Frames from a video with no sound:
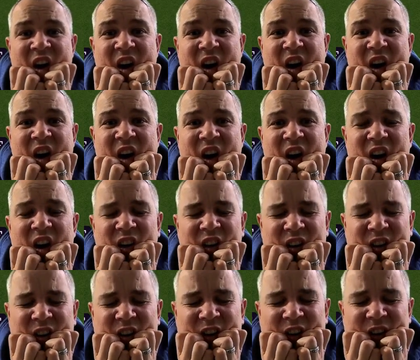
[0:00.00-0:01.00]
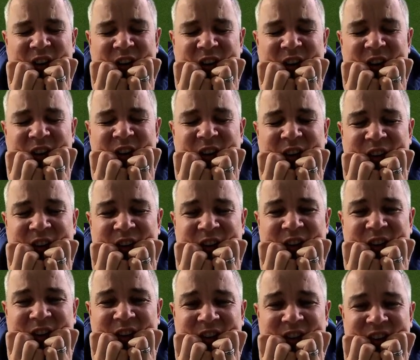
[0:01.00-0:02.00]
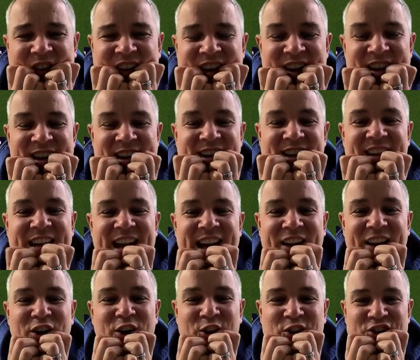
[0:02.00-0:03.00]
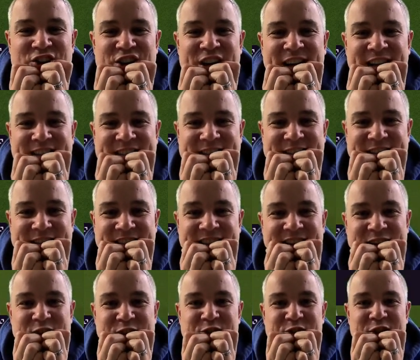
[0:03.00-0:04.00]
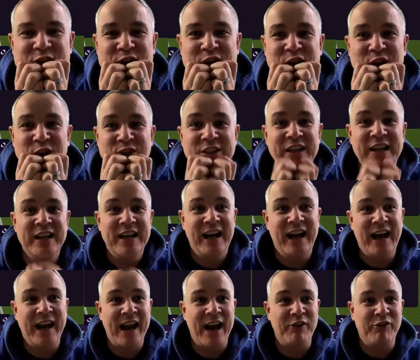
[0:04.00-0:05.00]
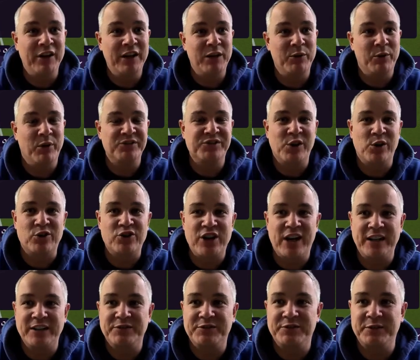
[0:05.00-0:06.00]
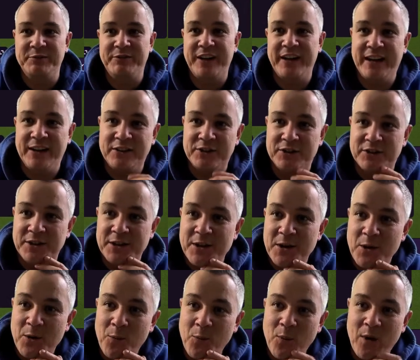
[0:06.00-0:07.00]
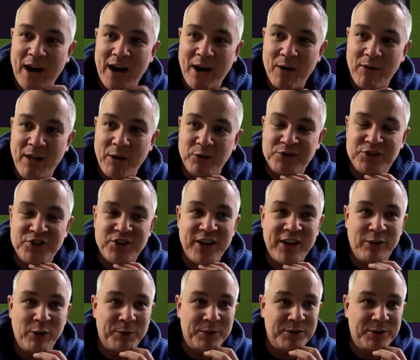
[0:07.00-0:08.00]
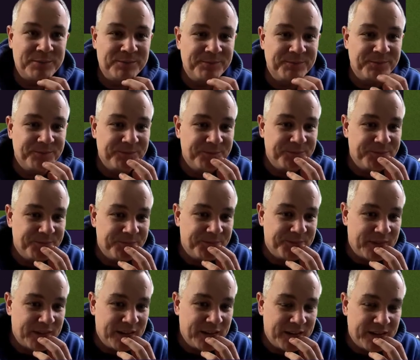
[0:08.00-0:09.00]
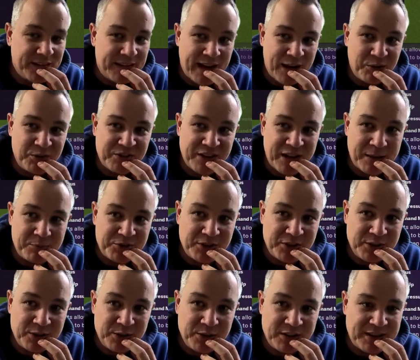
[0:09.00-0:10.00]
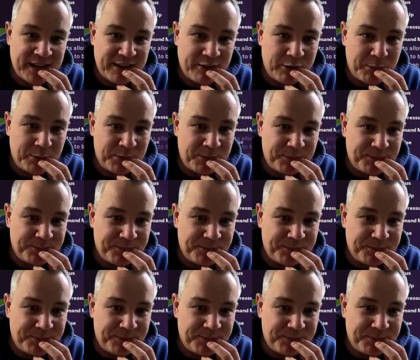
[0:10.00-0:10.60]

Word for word: Oh, ho, ho, ho, ho. Jan Hochscheid has scored, and that really was Hochscheid from Veyand. Wow, that was terrible. That was absolutely terrible.